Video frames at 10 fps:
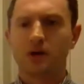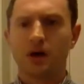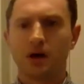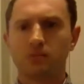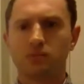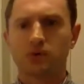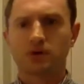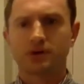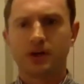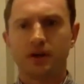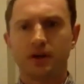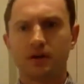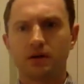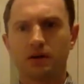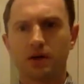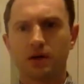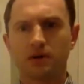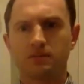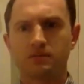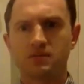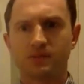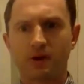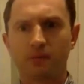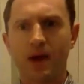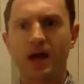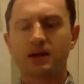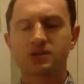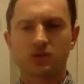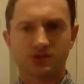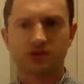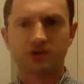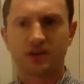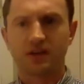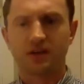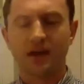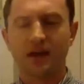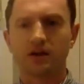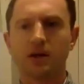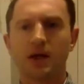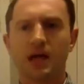we're cooking some aromatics, we're also cooking kale.